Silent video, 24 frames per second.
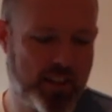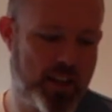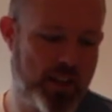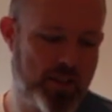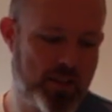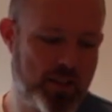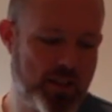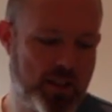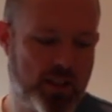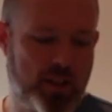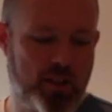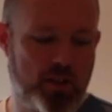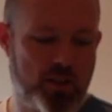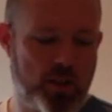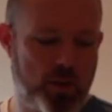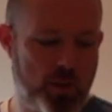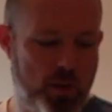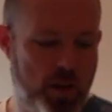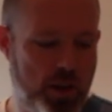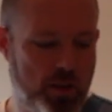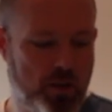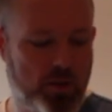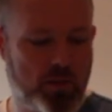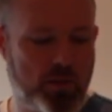until you
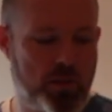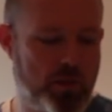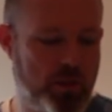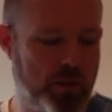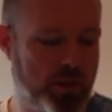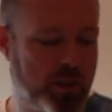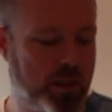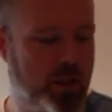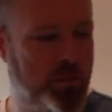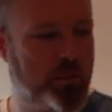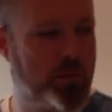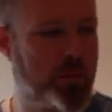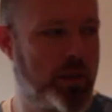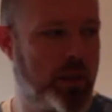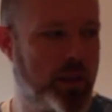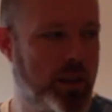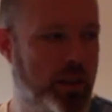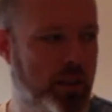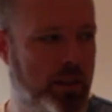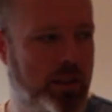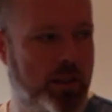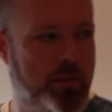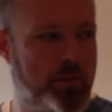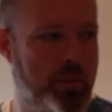are driven
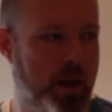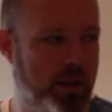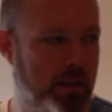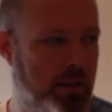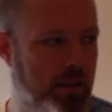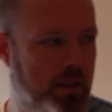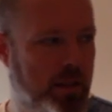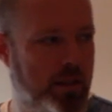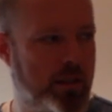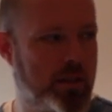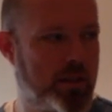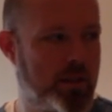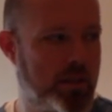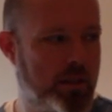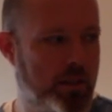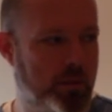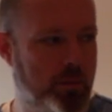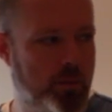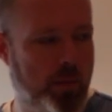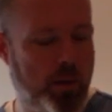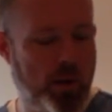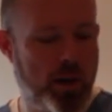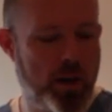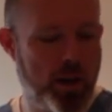completely demented
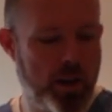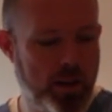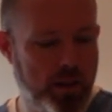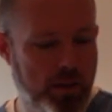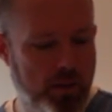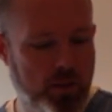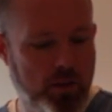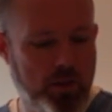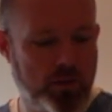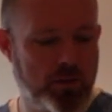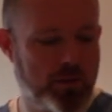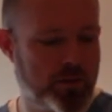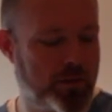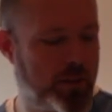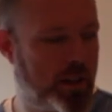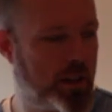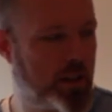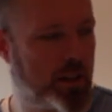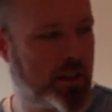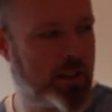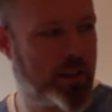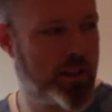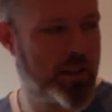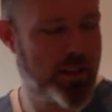by
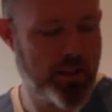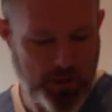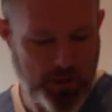gunfa.